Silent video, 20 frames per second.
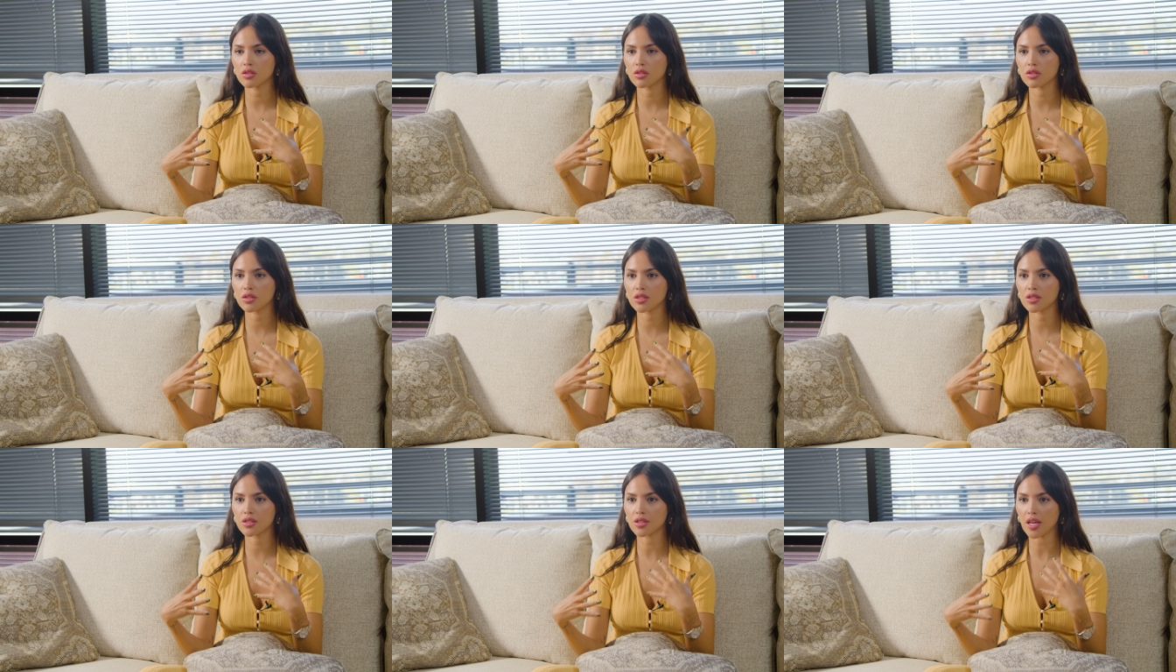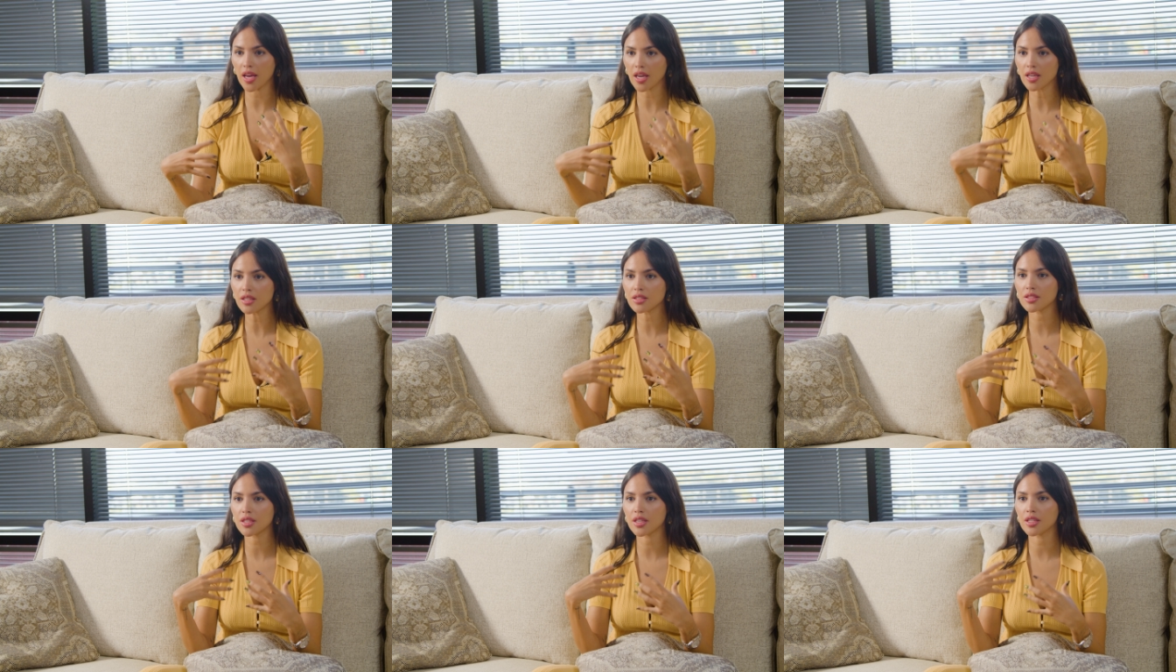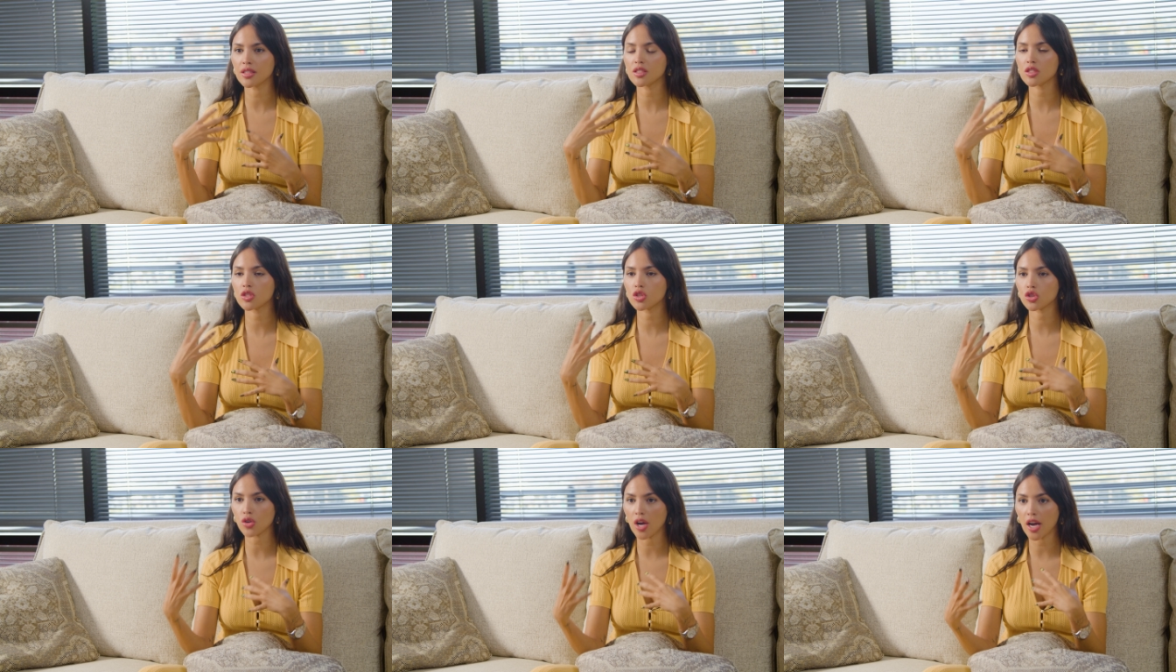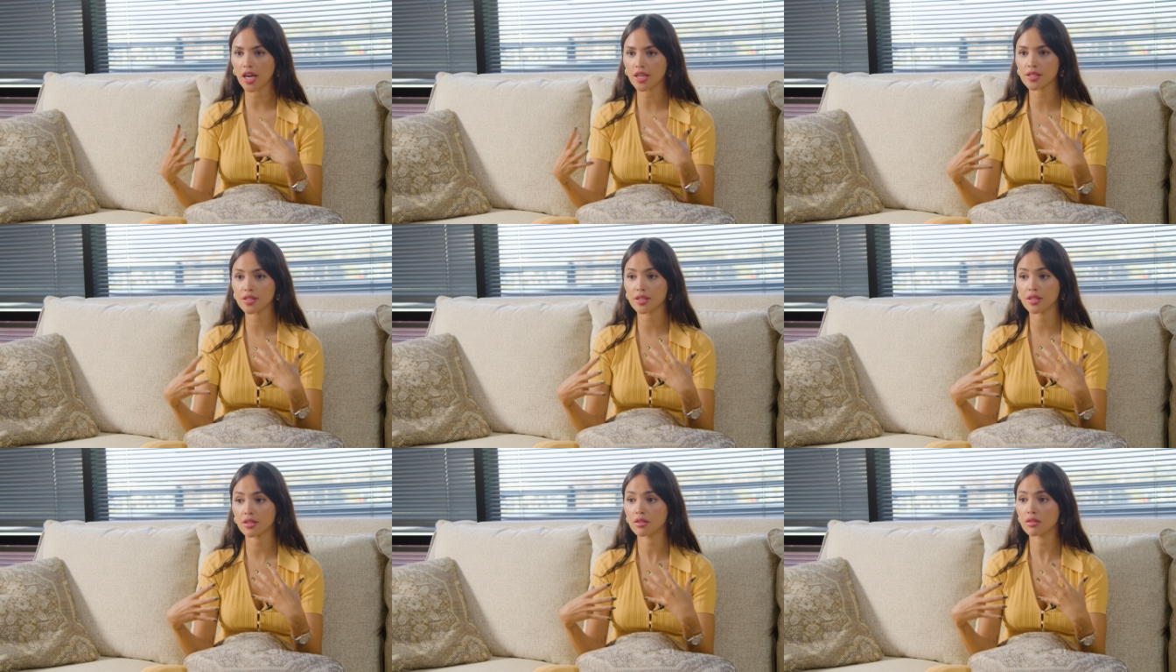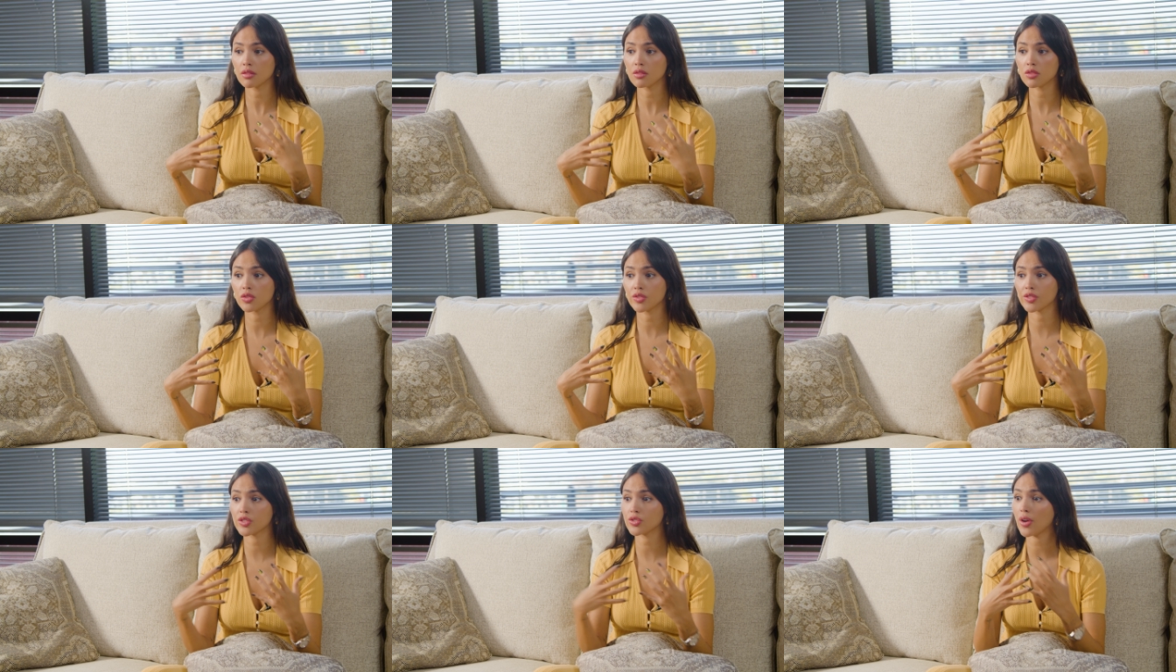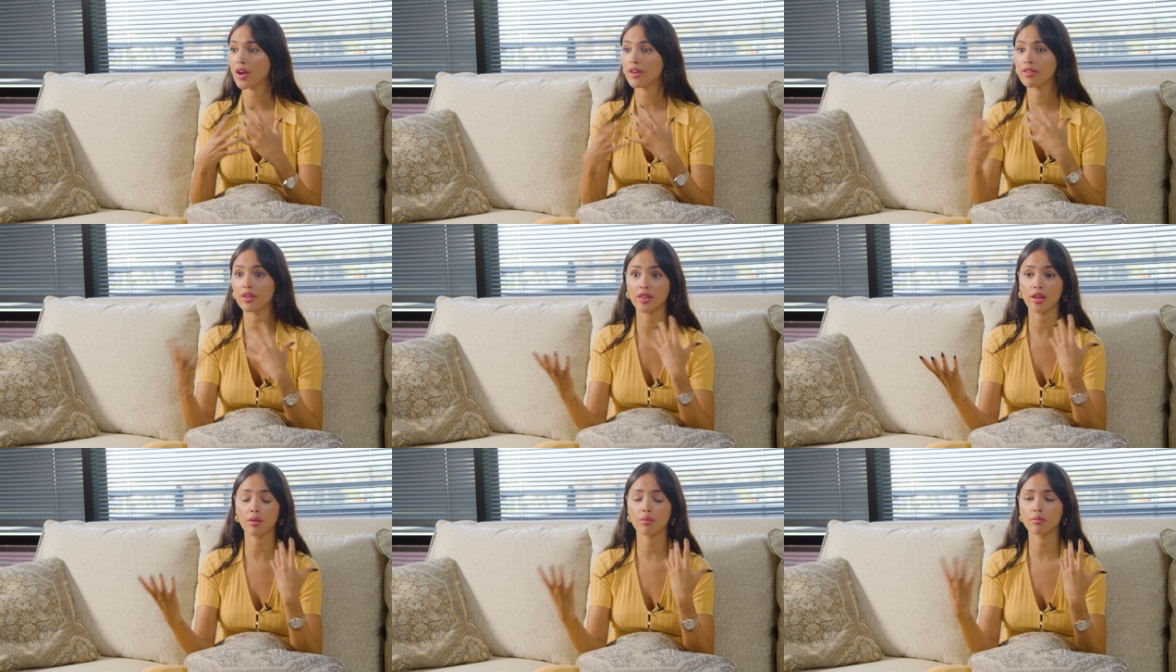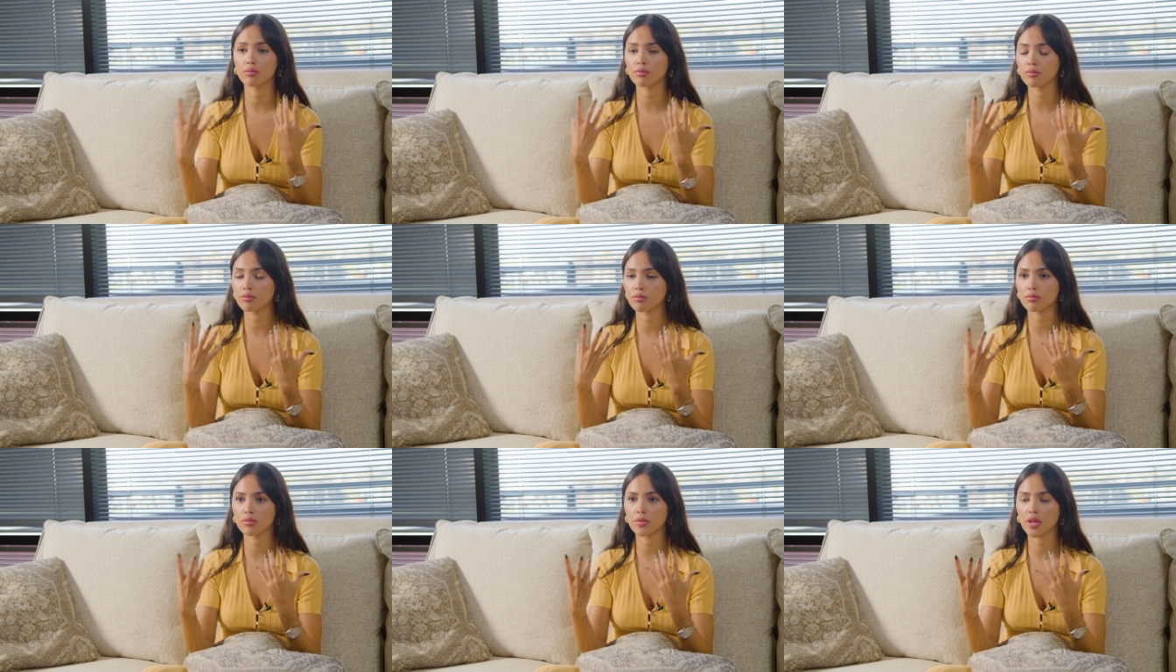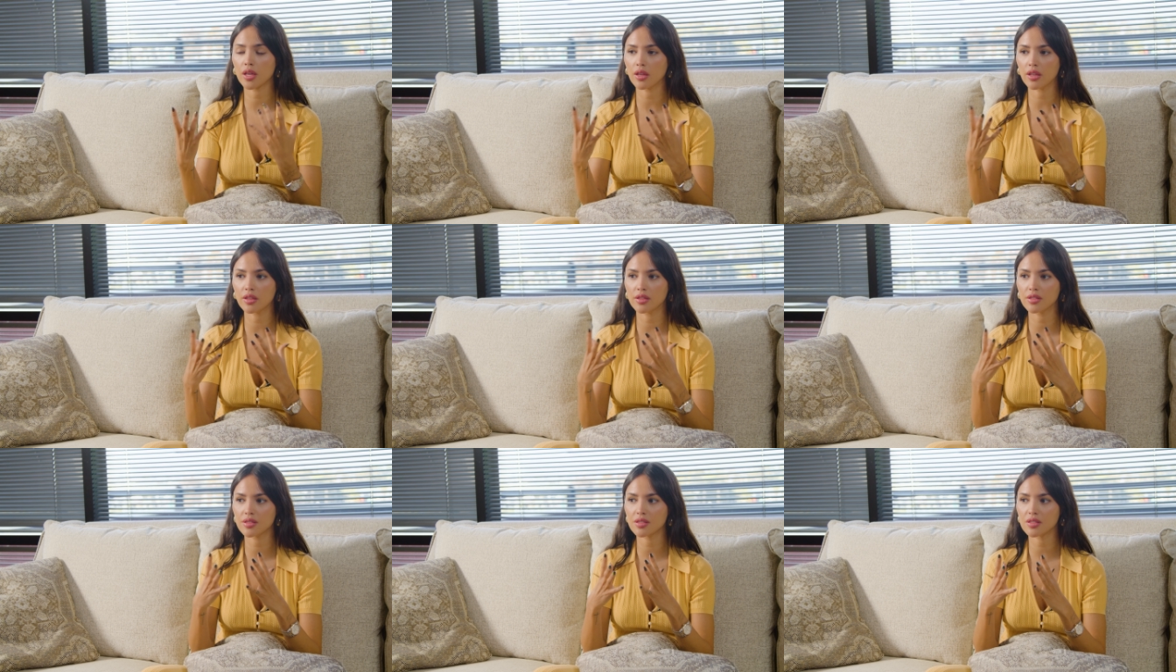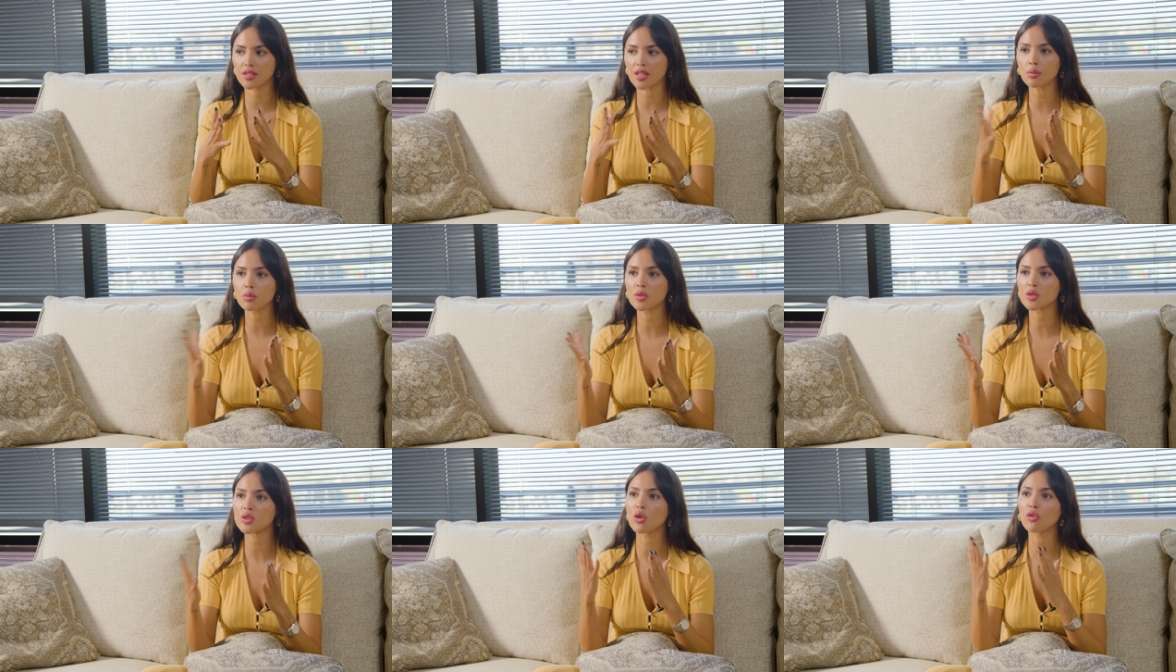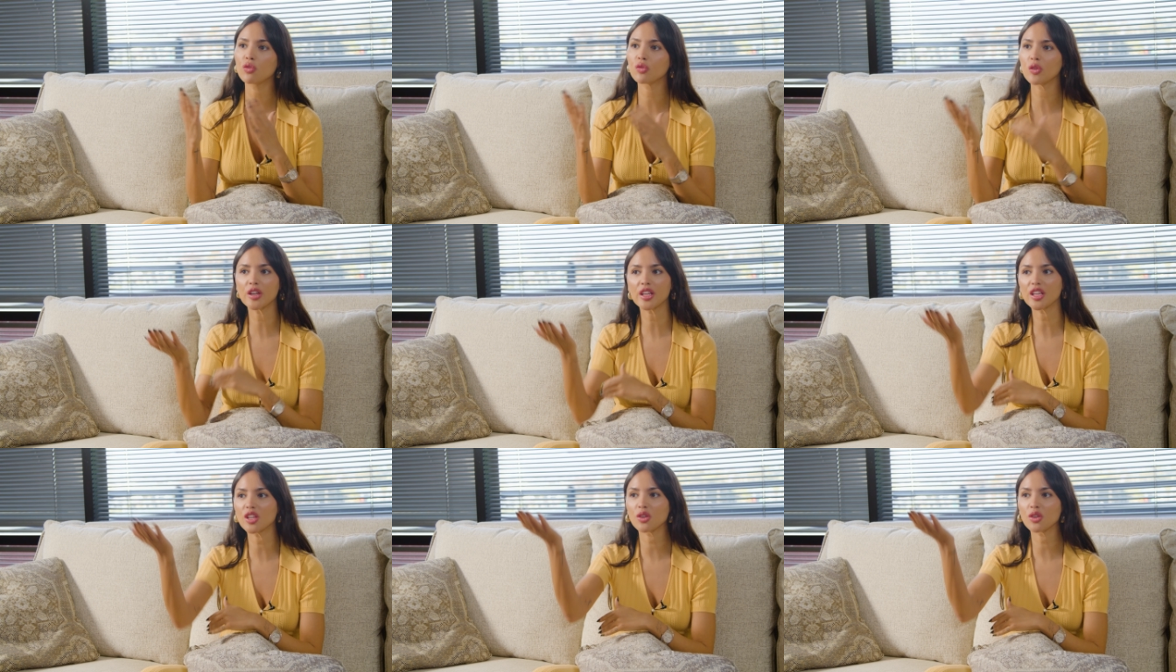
state and stress and just driving in the it seems so funny.